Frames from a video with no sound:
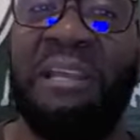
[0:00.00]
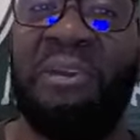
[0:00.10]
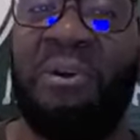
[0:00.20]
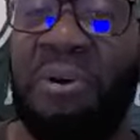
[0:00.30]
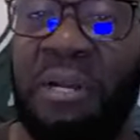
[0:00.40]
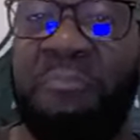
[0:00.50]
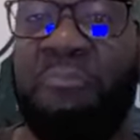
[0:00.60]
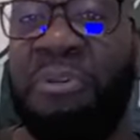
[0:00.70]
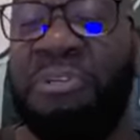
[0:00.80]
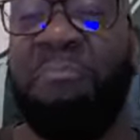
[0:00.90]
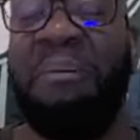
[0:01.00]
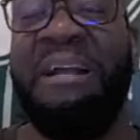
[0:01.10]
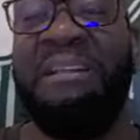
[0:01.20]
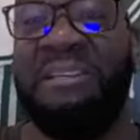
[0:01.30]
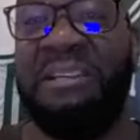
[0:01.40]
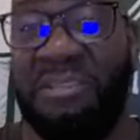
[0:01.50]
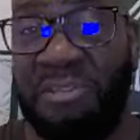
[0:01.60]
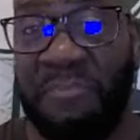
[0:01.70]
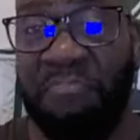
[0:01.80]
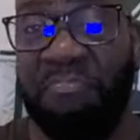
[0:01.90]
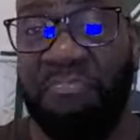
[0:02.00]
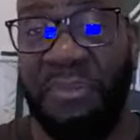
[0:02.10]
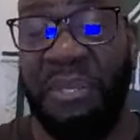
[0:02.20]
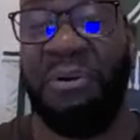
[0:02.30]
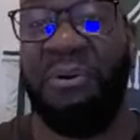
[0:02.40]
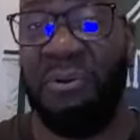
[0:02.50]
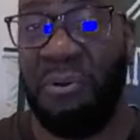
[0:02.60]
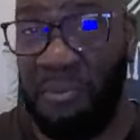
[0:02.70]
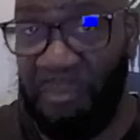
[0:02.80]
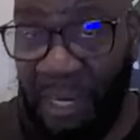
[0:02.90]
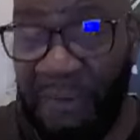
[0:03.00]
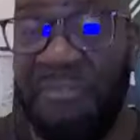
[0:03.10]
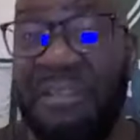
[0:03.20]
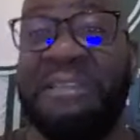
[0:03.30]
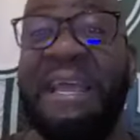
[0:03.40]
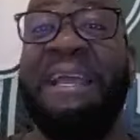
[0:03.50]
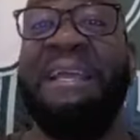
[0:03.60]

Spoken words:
caught up with your politics, of the day.